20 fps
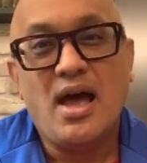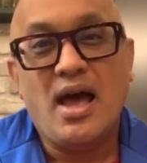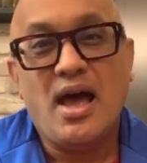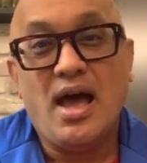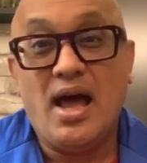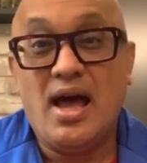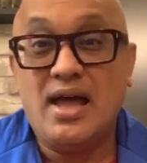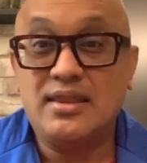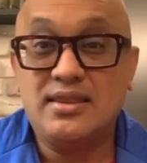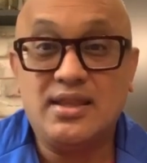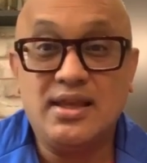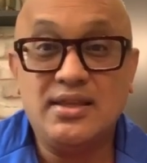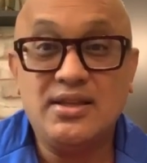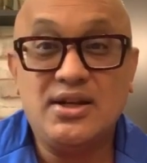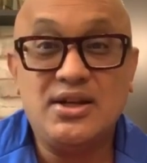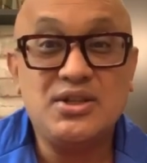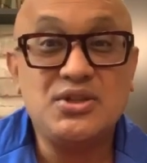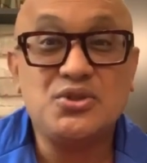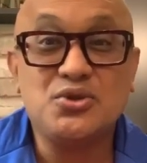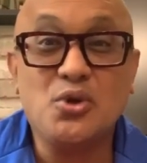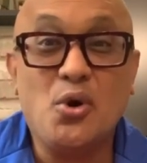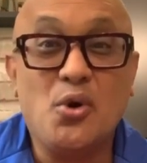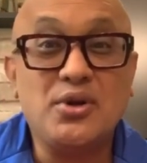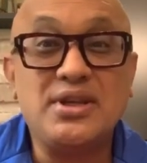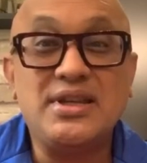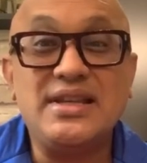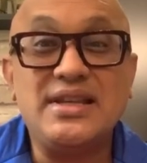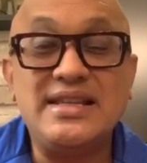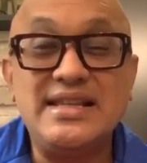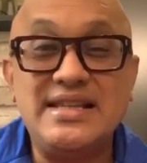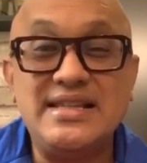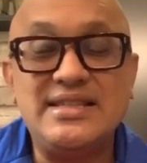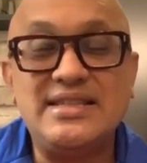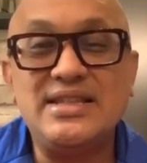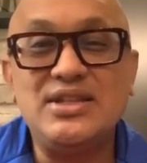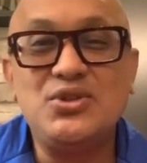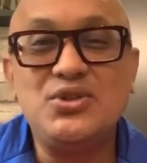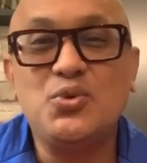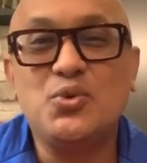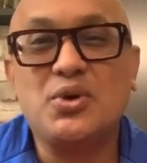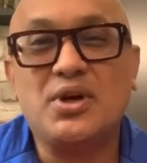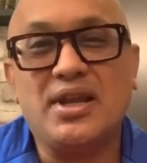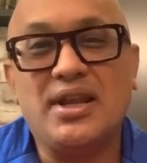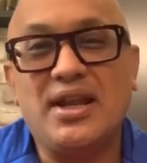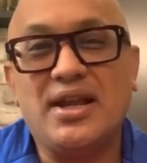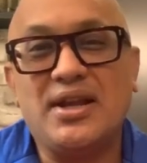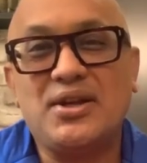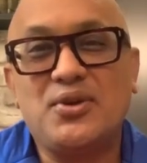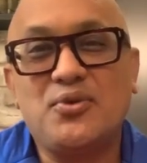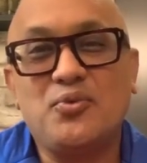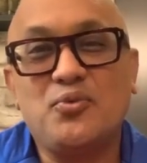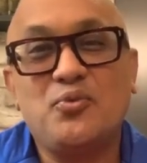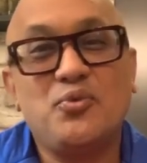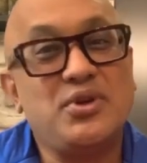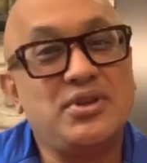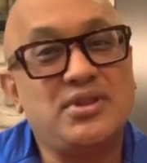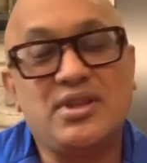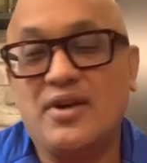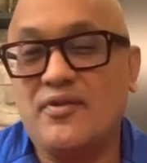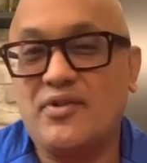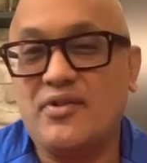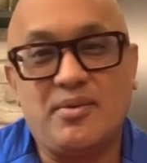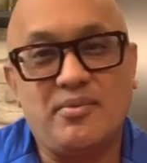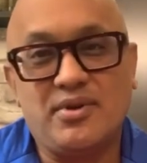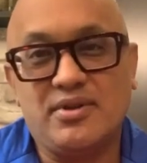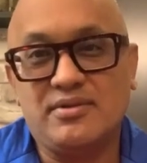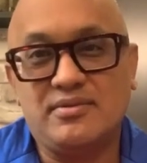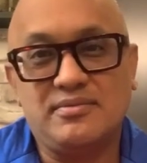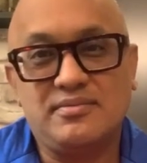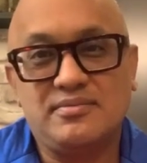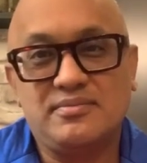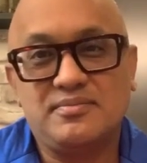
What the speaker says: And then it is not easy to connect with everyone.